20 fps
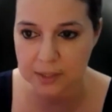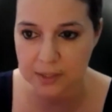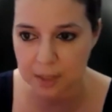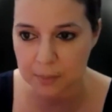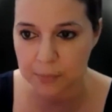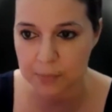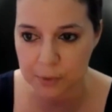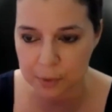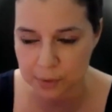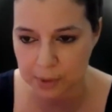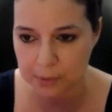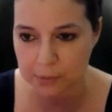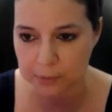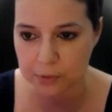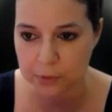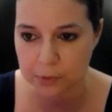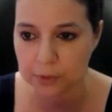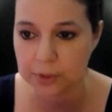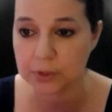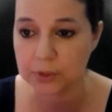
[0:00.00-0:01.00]
type program
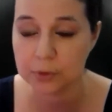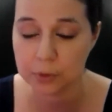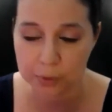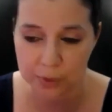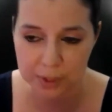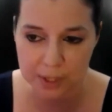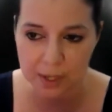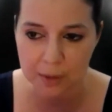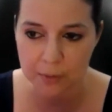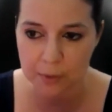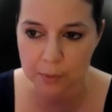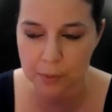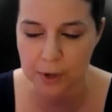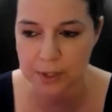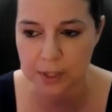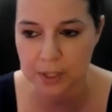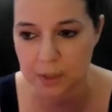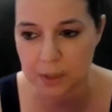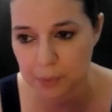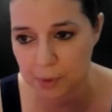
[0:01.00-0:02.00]
you're doing. You're doing a network
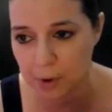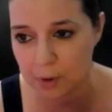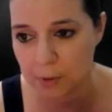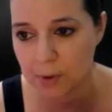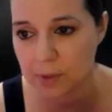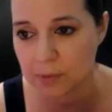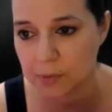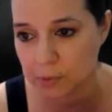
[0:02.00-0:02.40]
marketing program.